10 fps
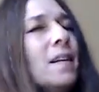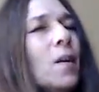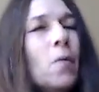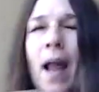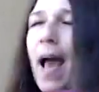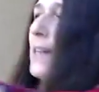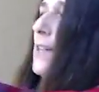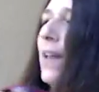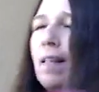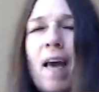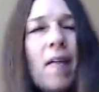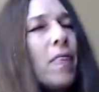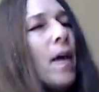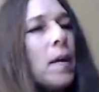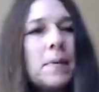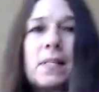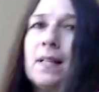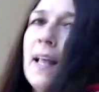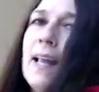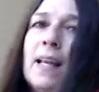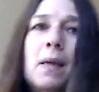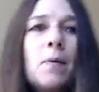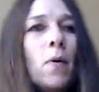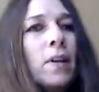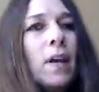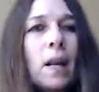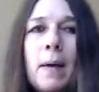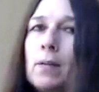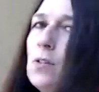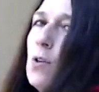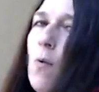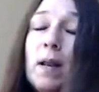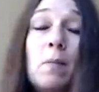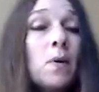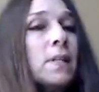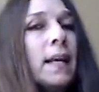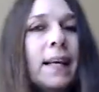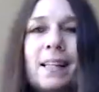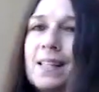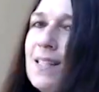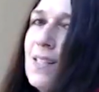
And we're activating that thymus gland. Keep going. You got about 20 more seconds.